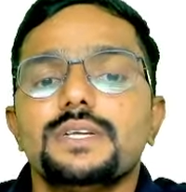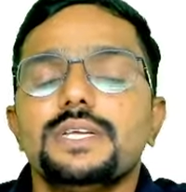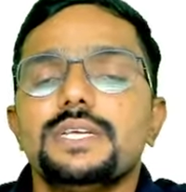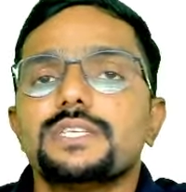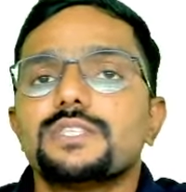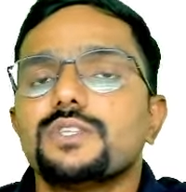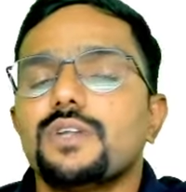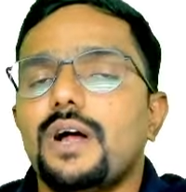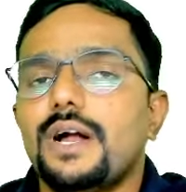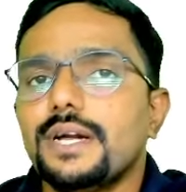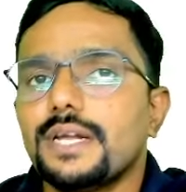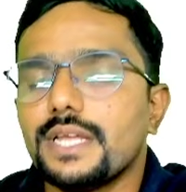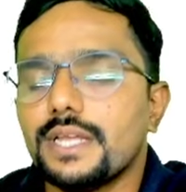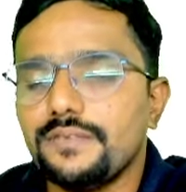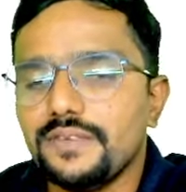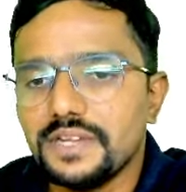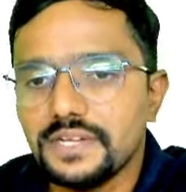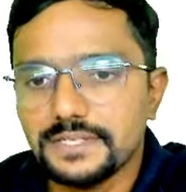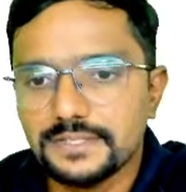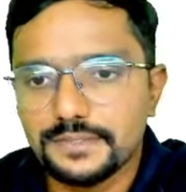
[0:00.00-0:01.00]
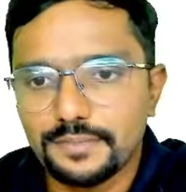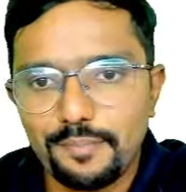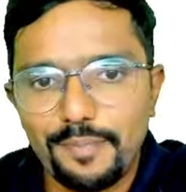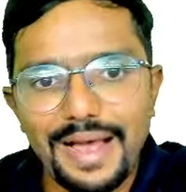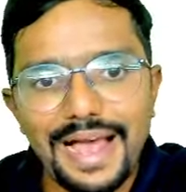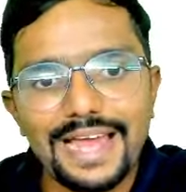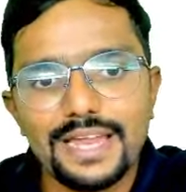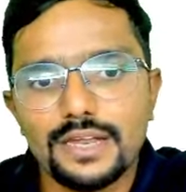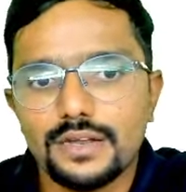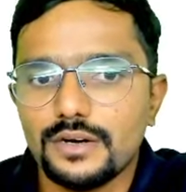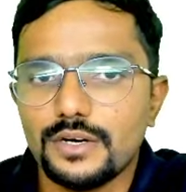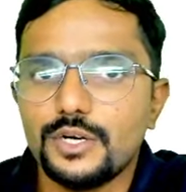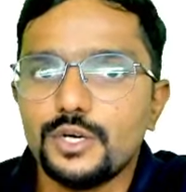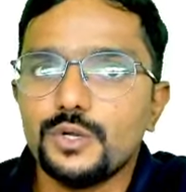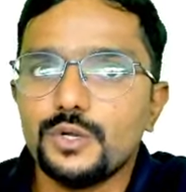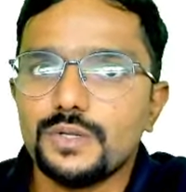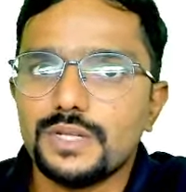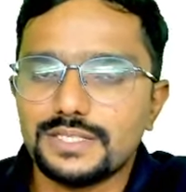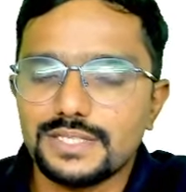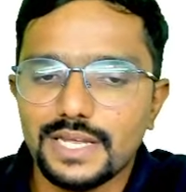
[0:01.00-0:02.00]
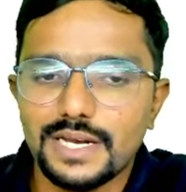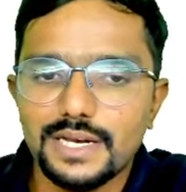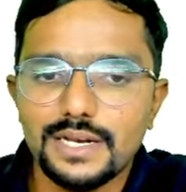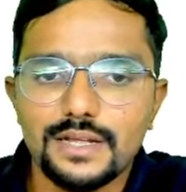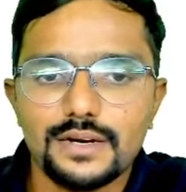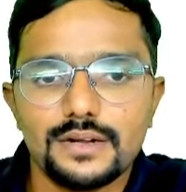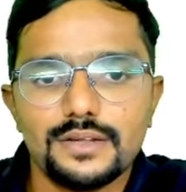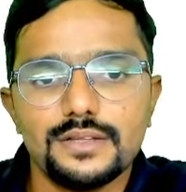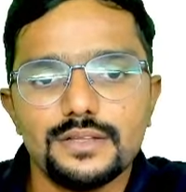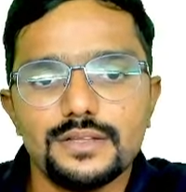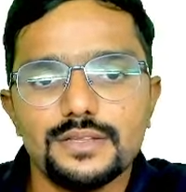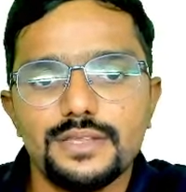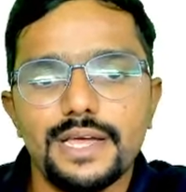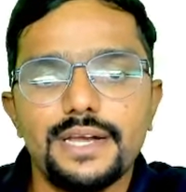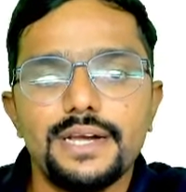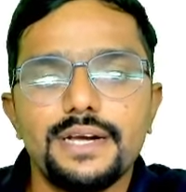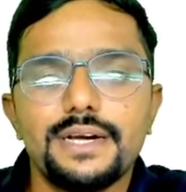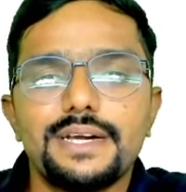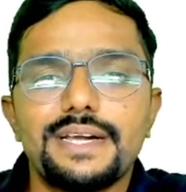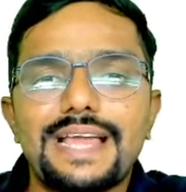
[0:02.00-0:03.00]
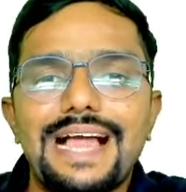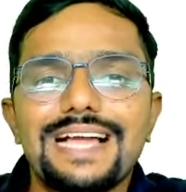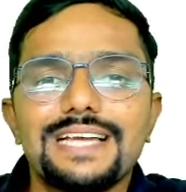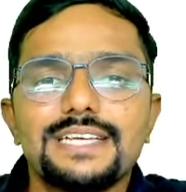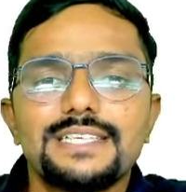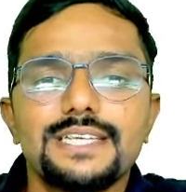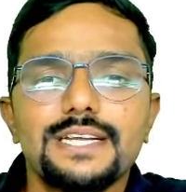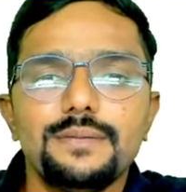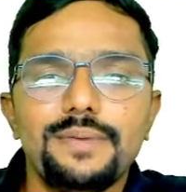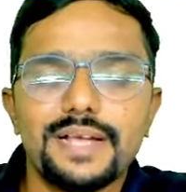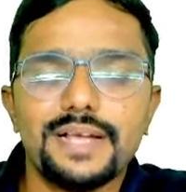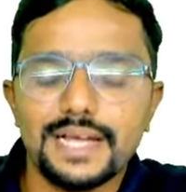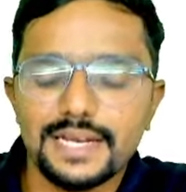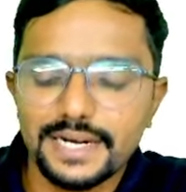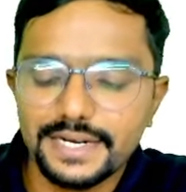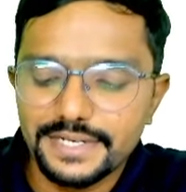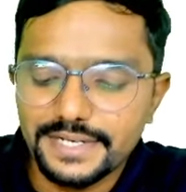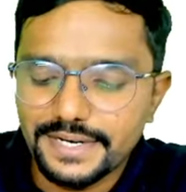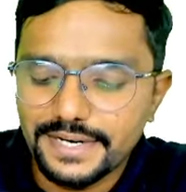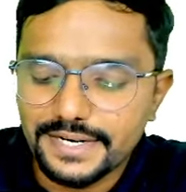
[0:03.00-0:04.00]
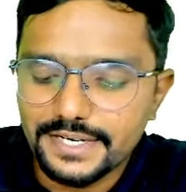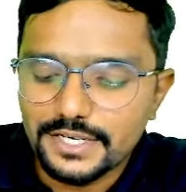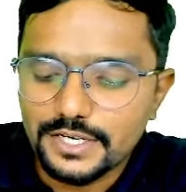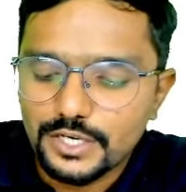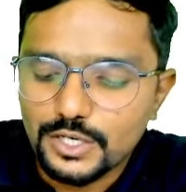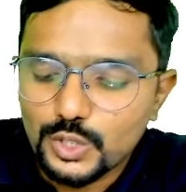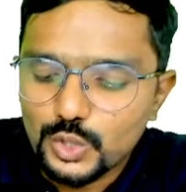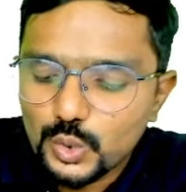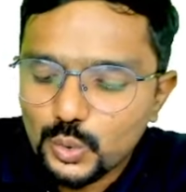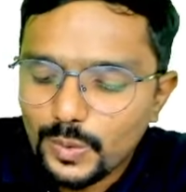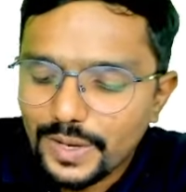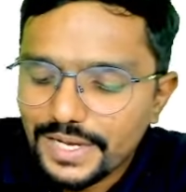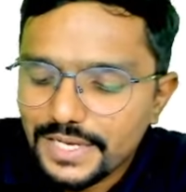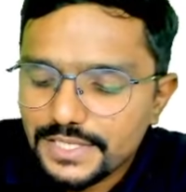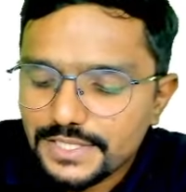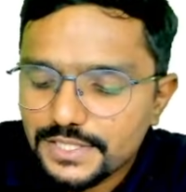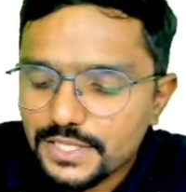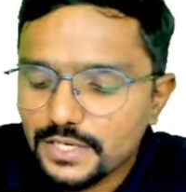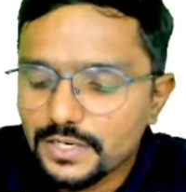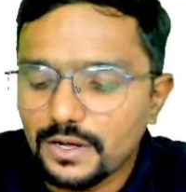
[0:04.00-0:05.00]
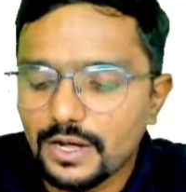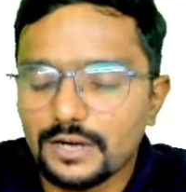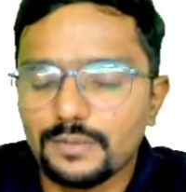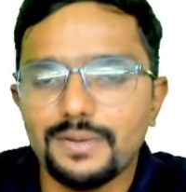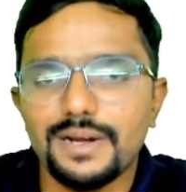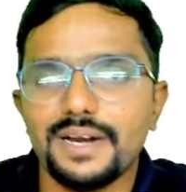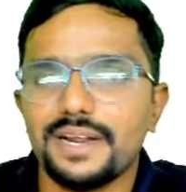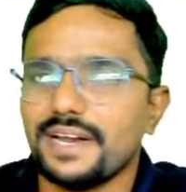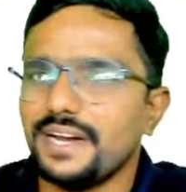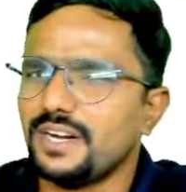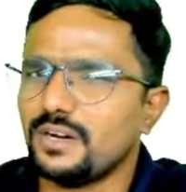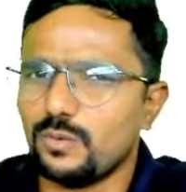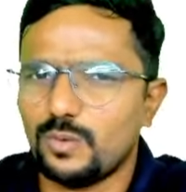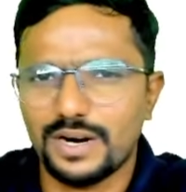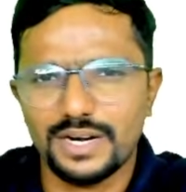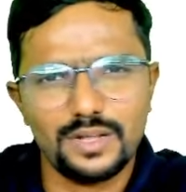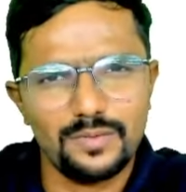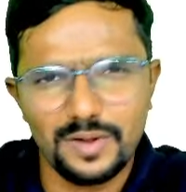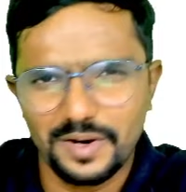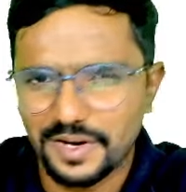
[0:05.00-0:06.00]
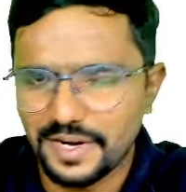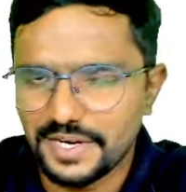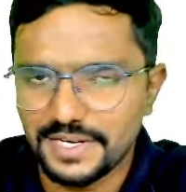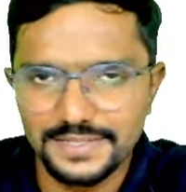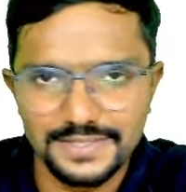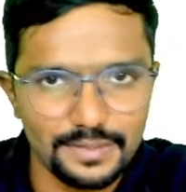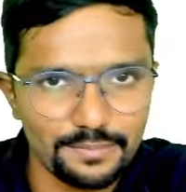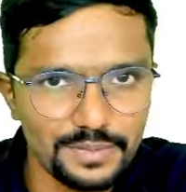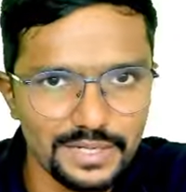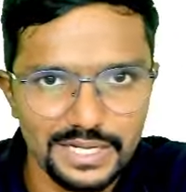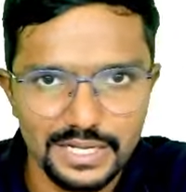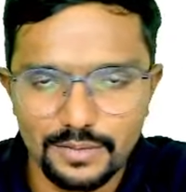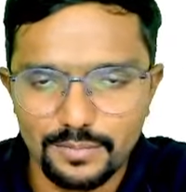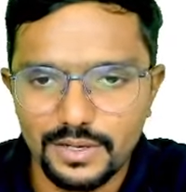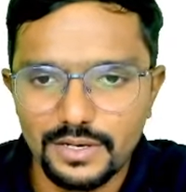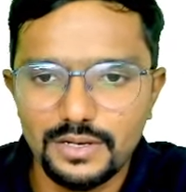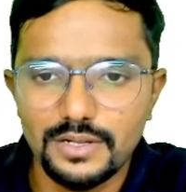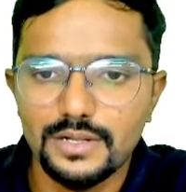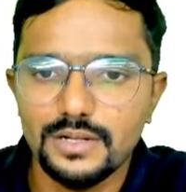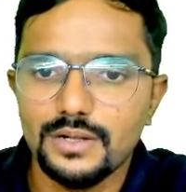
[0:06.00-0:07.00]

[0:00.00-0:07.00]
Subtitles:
is not giving his PAN to the seller, then tax shall be collected at twice the normal rate, whatever rate is applicable,